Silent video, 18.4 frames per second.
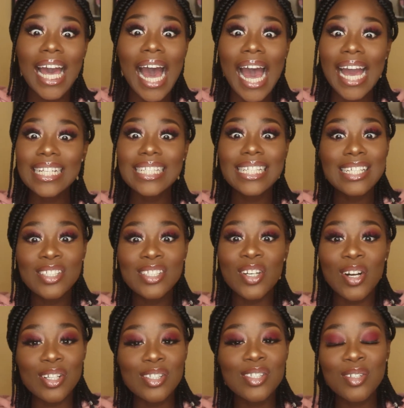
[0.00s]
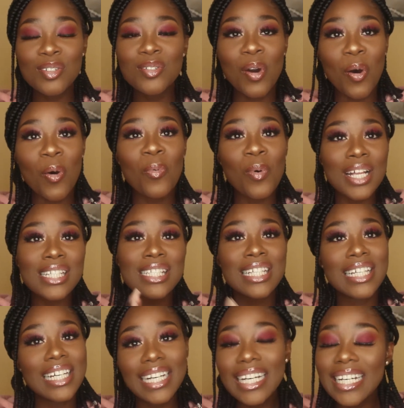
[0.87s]
I need y'all to know what's
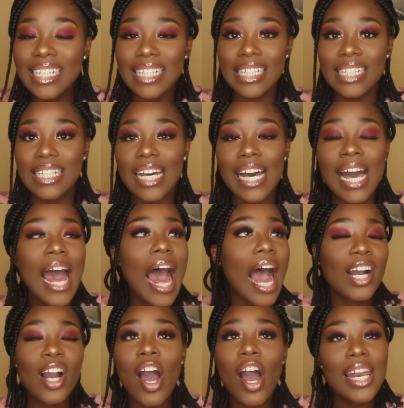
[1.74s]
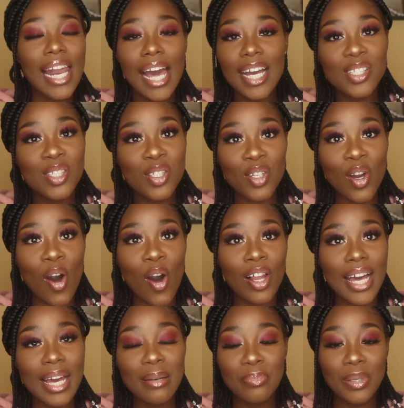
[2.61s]
good. I can't lie to y'all
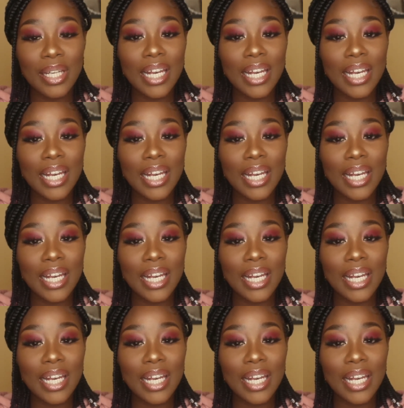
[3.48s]
and be